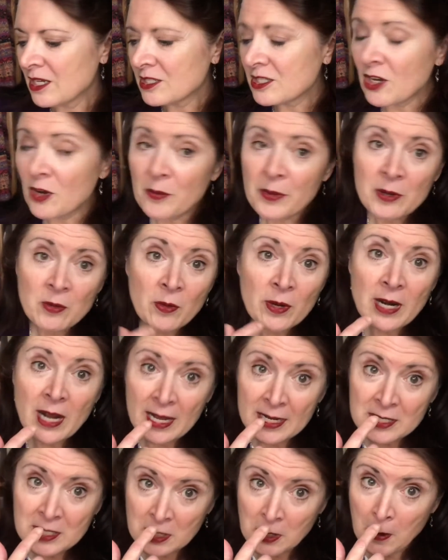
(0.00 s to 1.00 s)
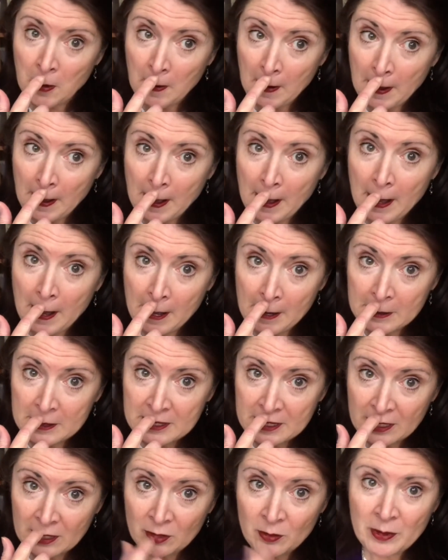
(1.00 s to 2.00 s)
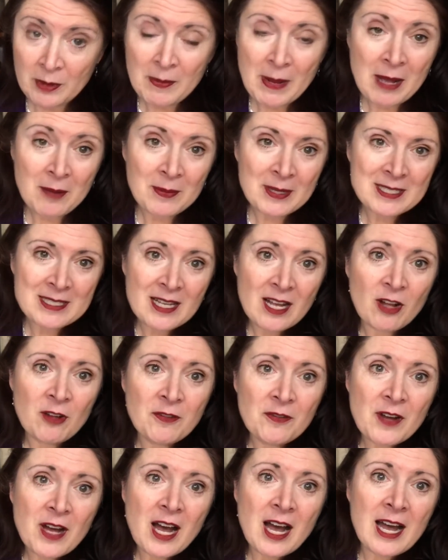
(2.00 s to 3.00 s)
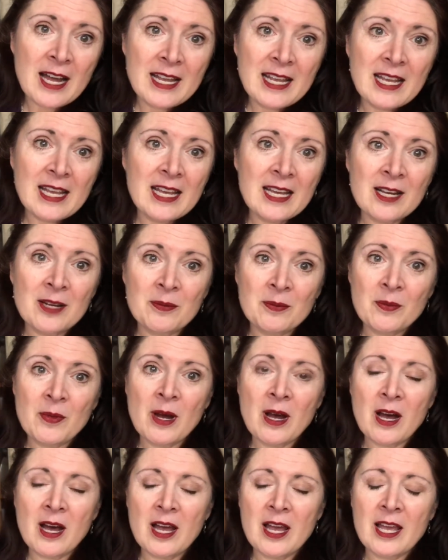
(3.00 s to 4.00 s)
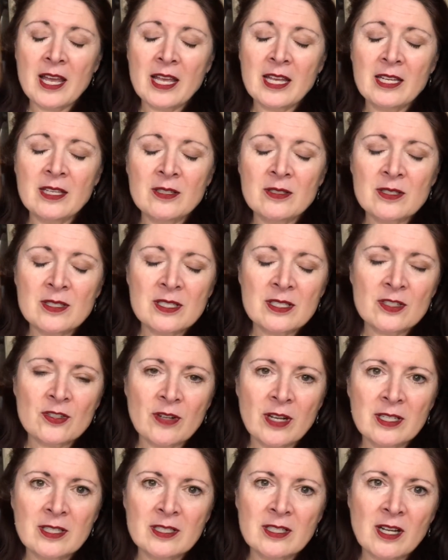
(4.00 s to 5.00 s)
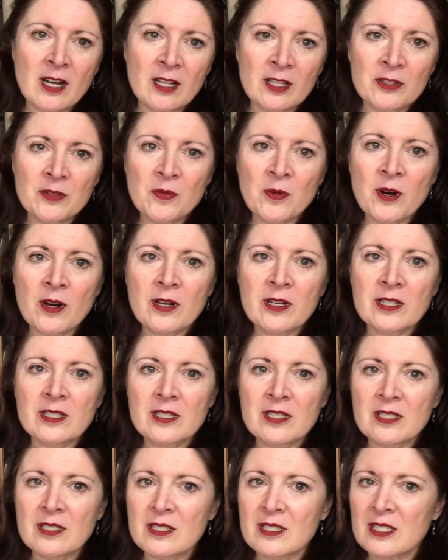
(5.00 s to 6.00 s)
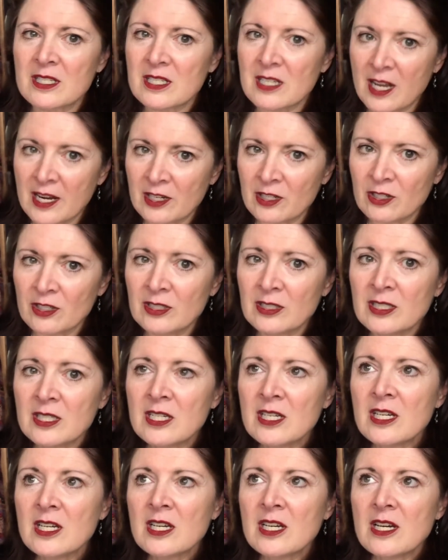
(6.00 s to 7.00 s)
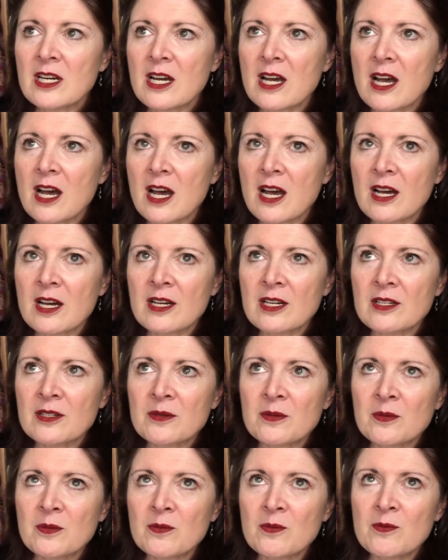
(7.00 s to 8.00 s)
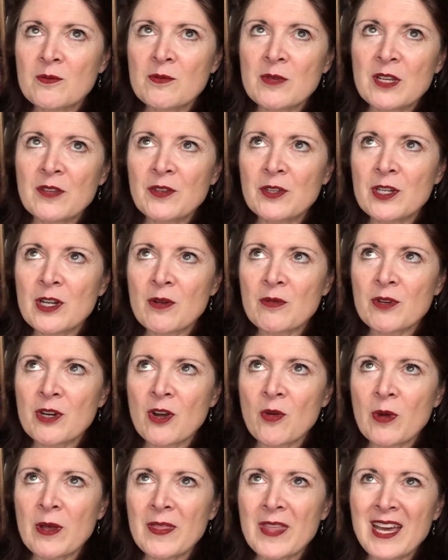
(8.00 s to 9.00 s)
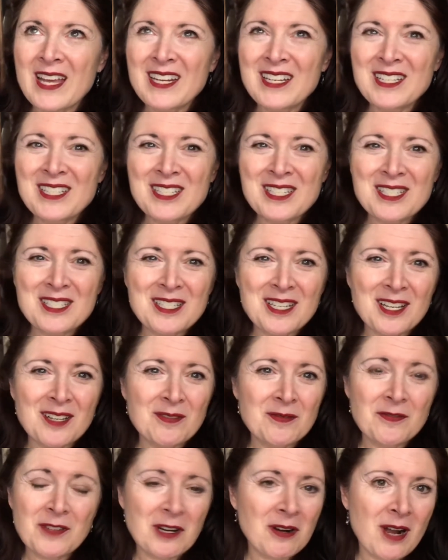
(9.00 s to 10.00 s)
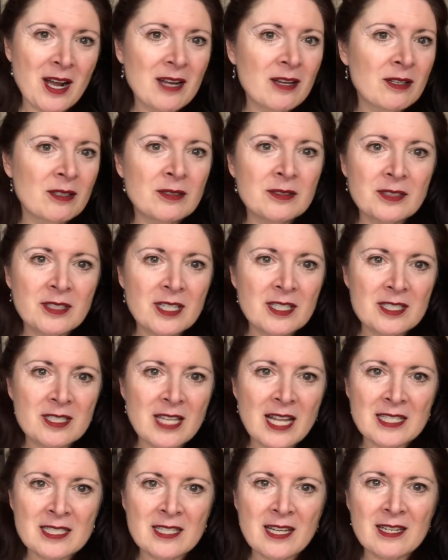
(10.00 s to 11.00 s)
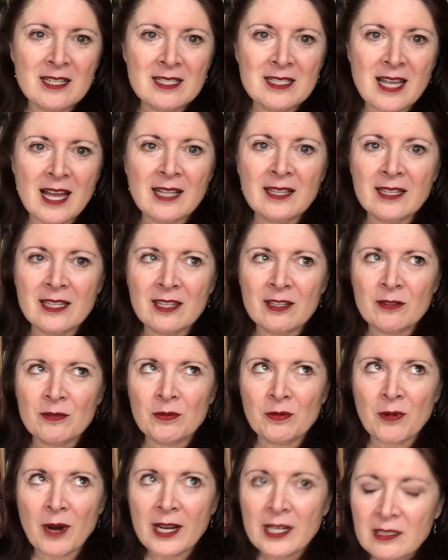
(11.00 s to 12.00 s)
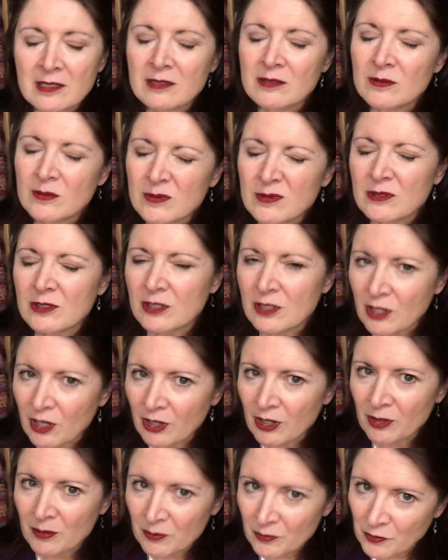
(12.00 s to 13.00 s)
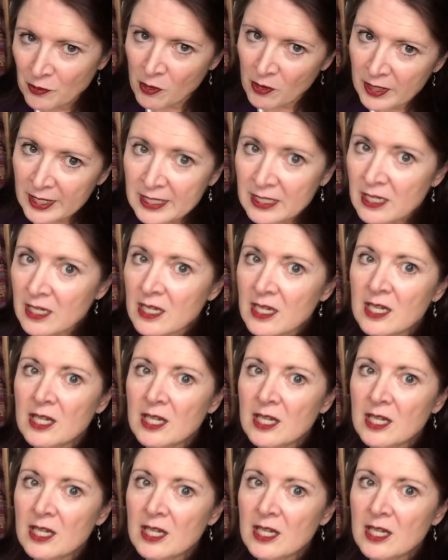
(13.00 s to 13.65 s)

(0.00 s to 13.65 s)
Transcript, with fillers: So, but what I do, uh, to say a little bit about myself, I am a stranded color work designer. Um, if you don't know what that is, uh, Fair Isle, it's, that's not exactly the right term for it,